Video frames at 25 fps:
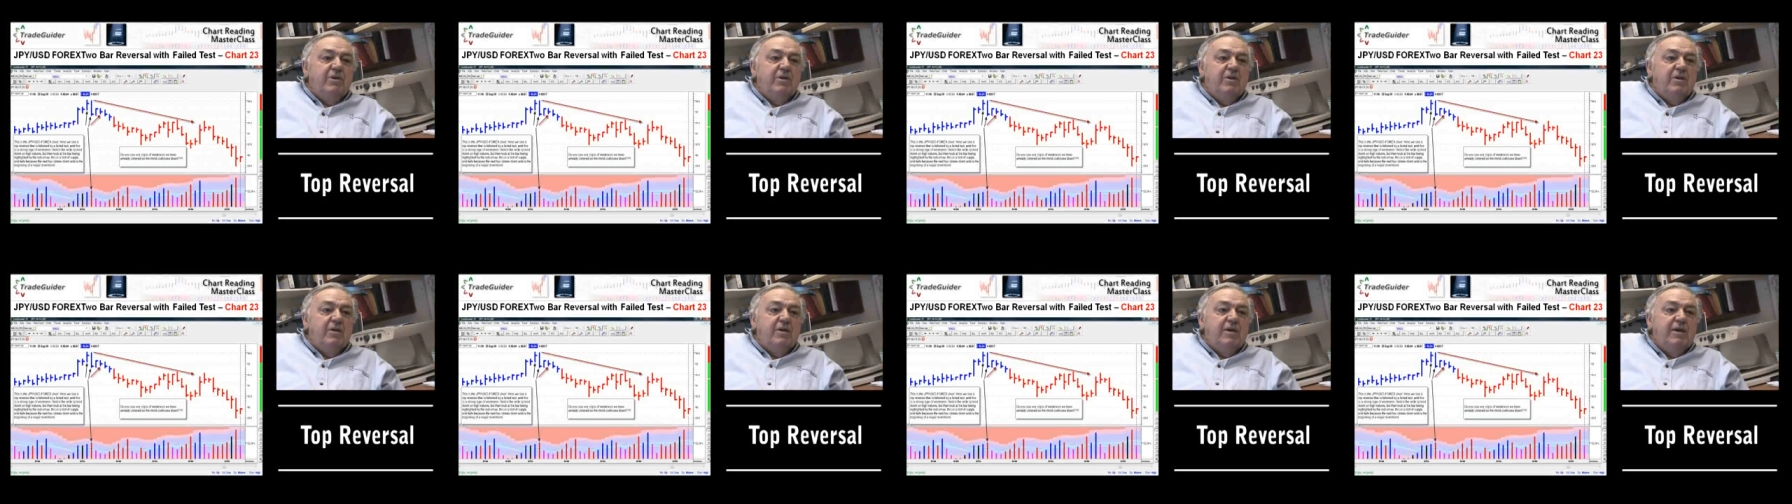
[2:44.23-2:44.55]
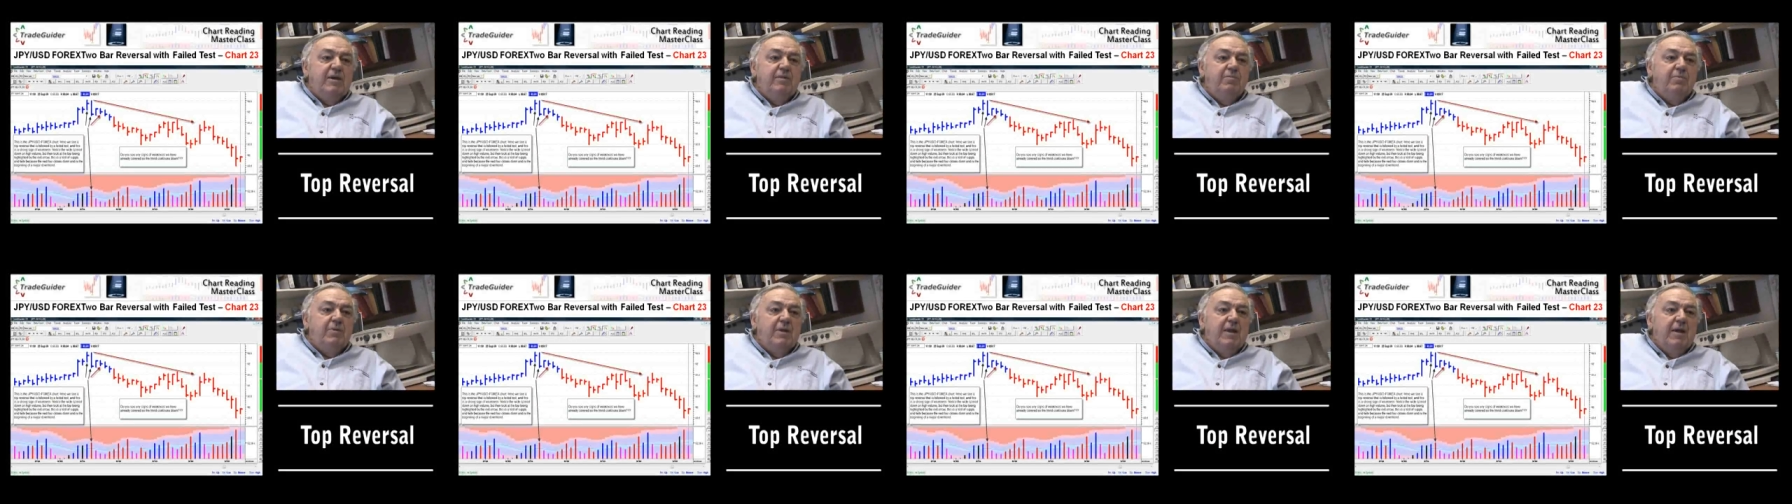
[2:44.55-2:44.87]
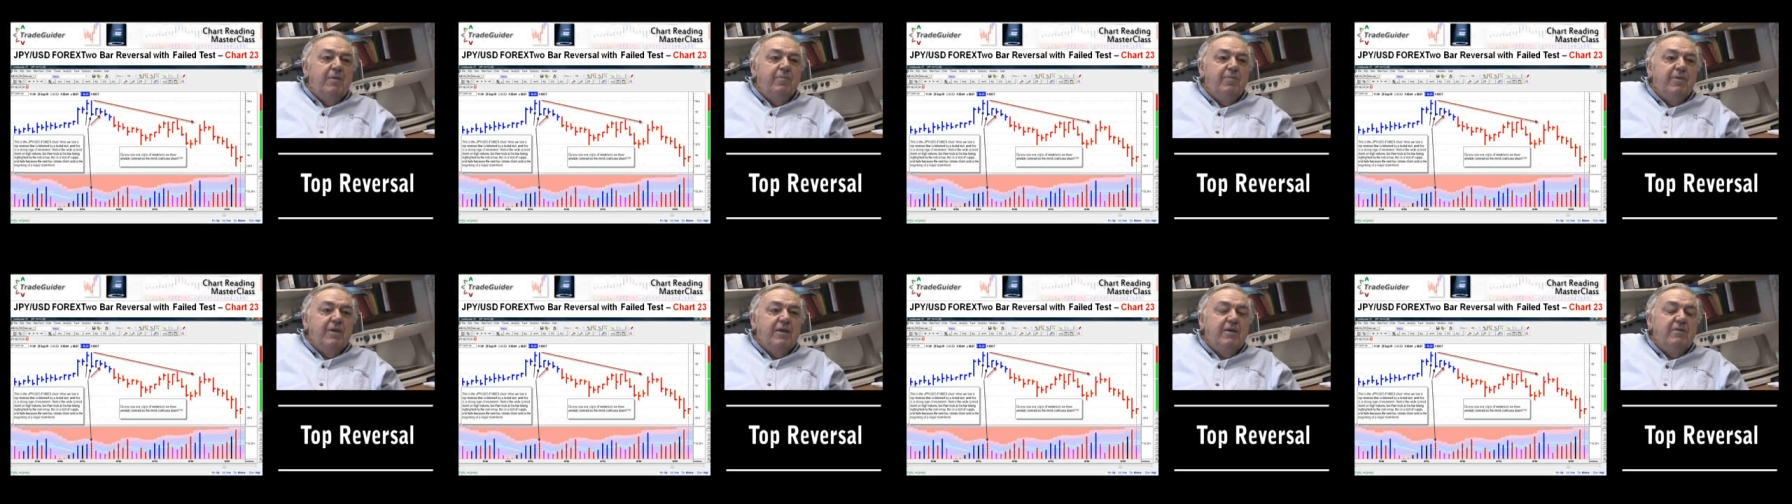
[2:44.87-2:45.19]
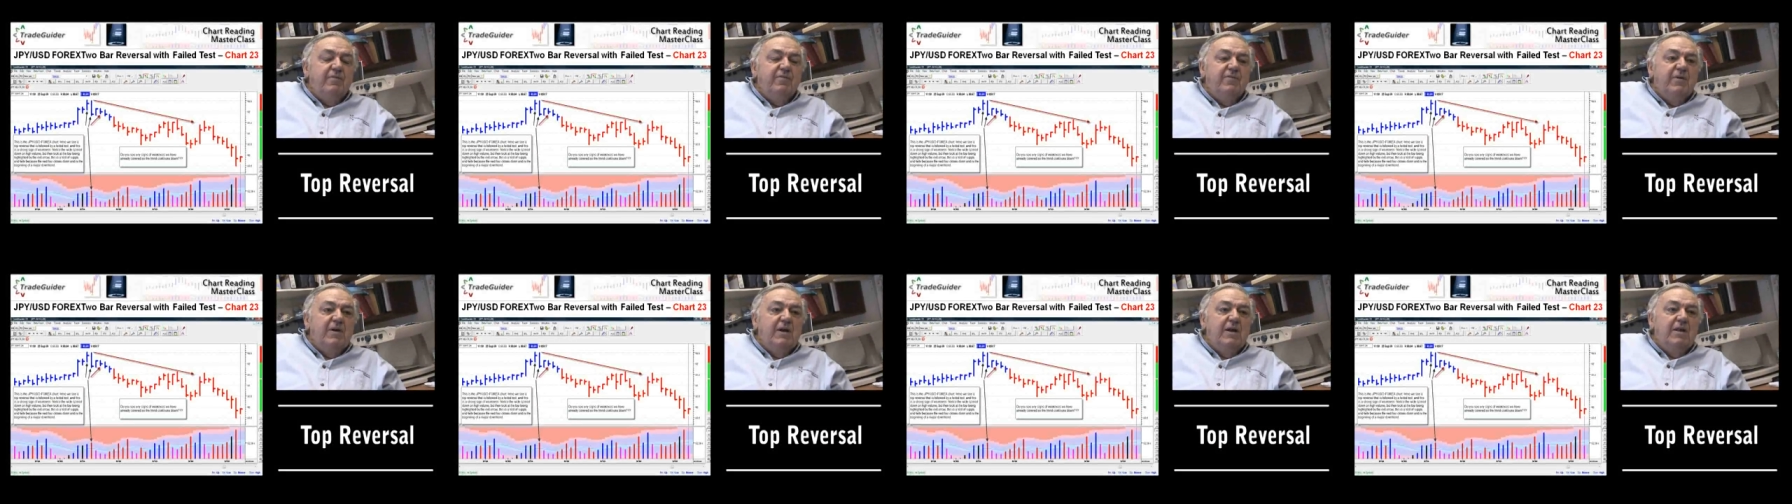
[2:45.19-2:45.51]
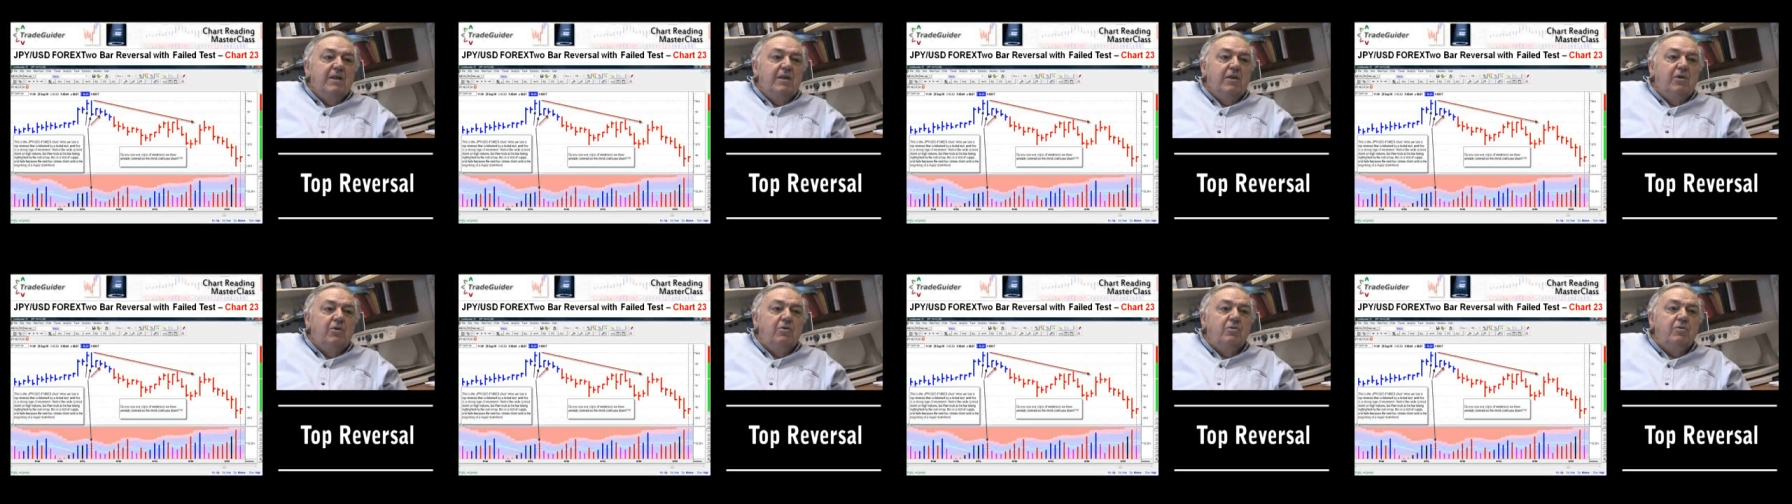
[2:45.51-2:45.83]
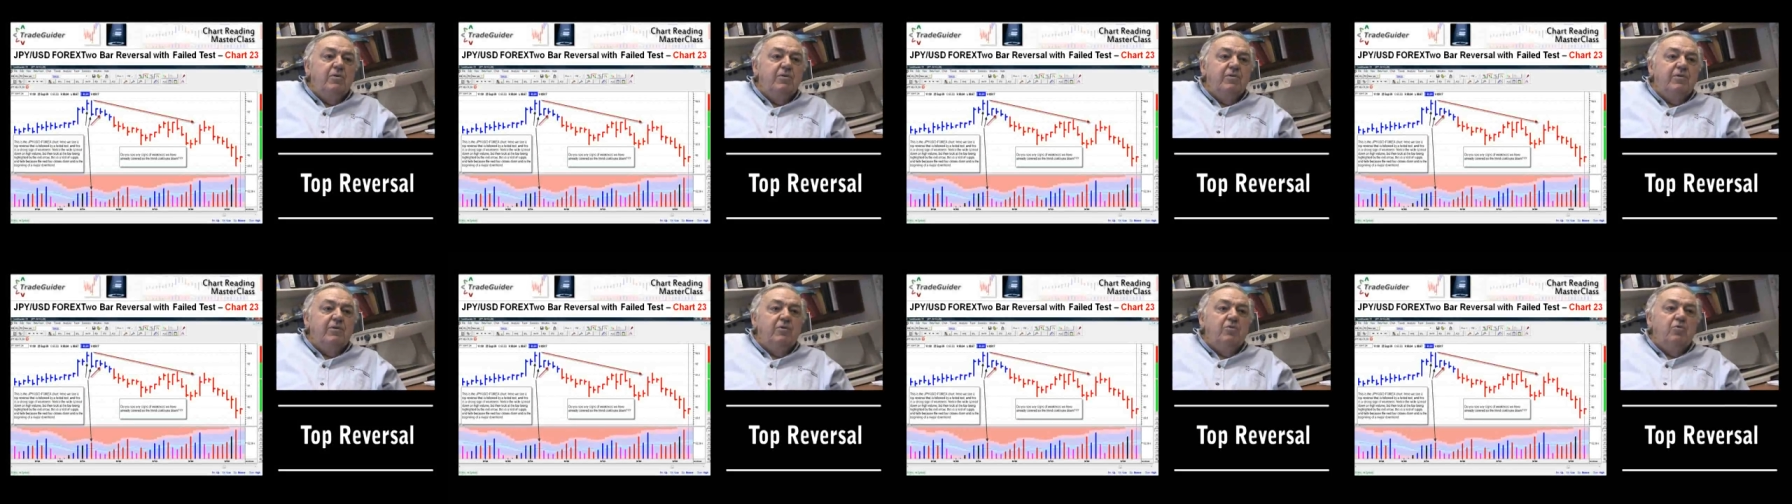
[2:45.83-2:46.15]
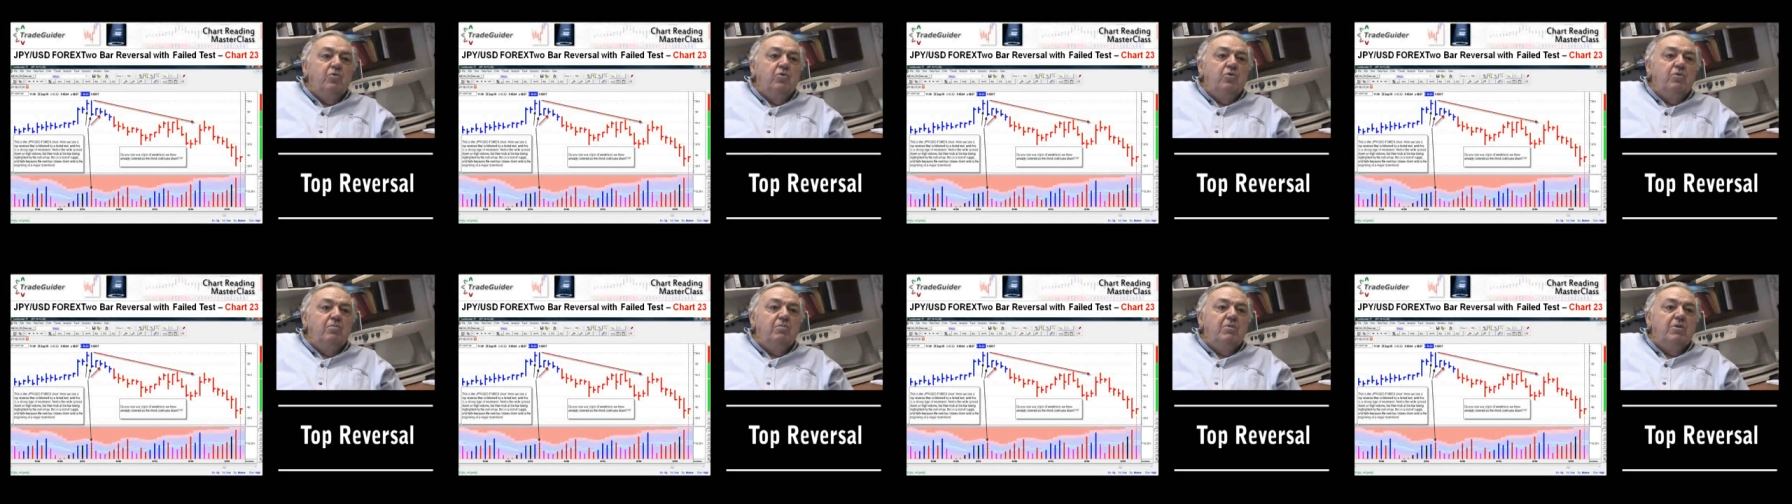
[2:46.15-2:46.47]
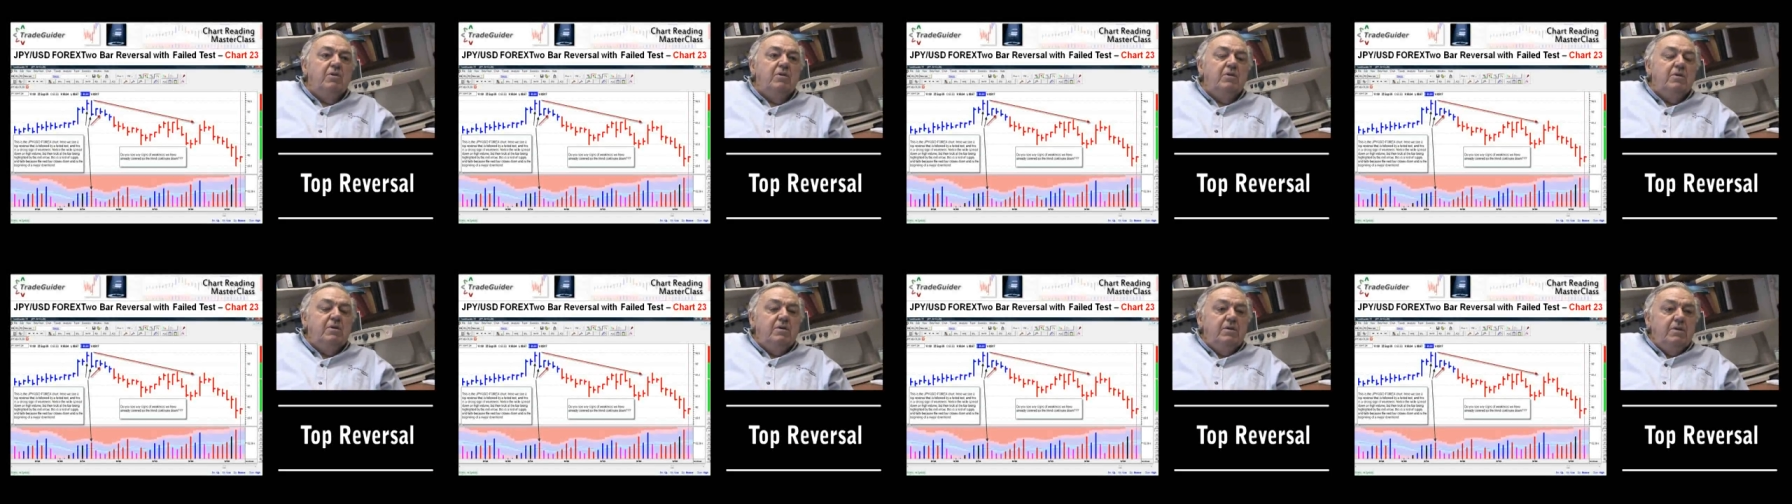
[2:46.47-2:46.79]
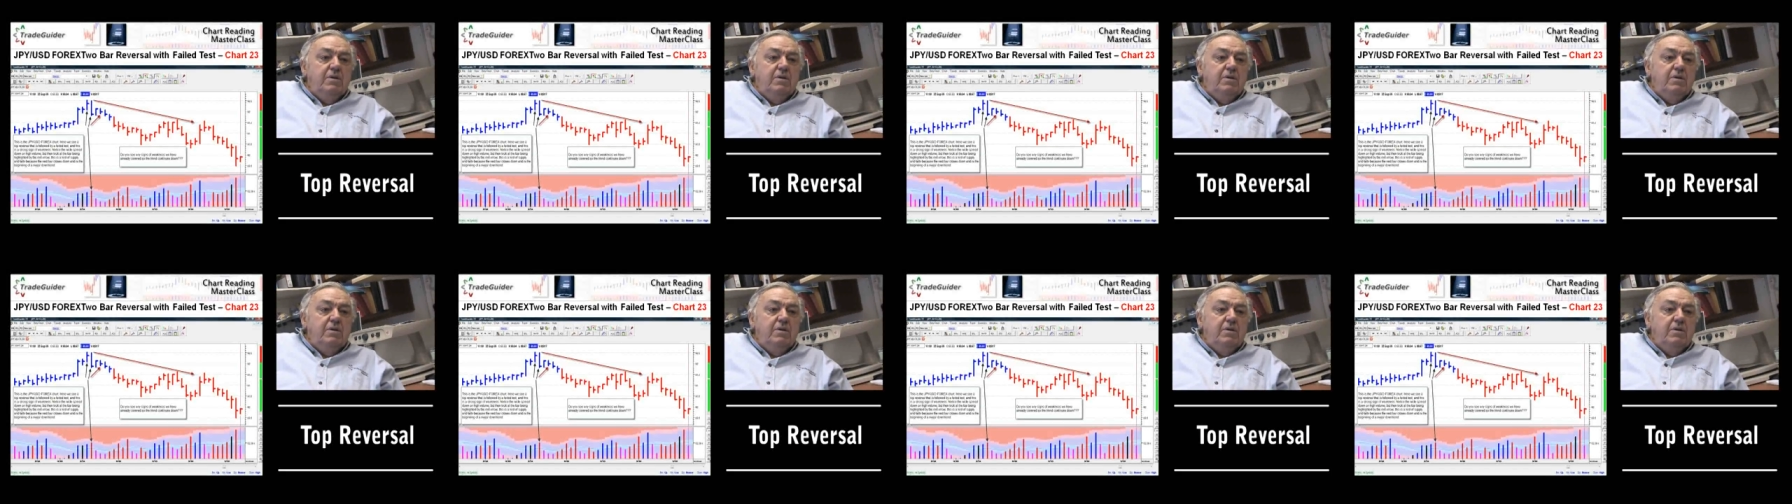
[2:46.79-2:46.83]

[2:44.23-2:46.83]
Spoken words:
to keep it up there far longer than normal,